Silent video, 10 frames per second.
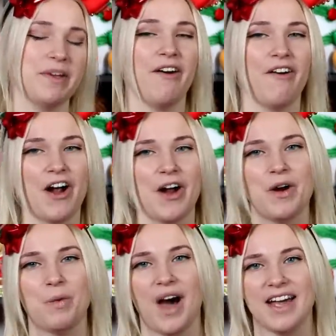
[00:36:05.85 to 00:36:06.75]
We
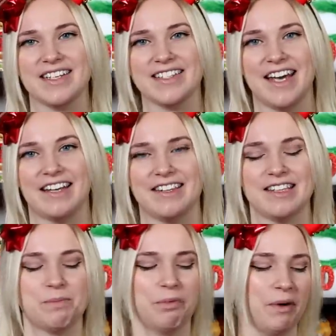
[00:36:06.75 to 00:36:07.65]
are winding down at
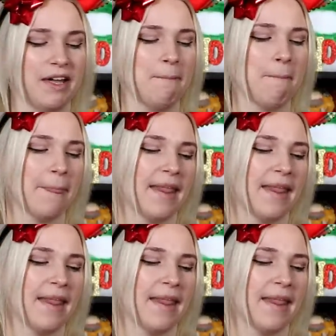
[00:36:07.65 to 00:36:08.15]
this point.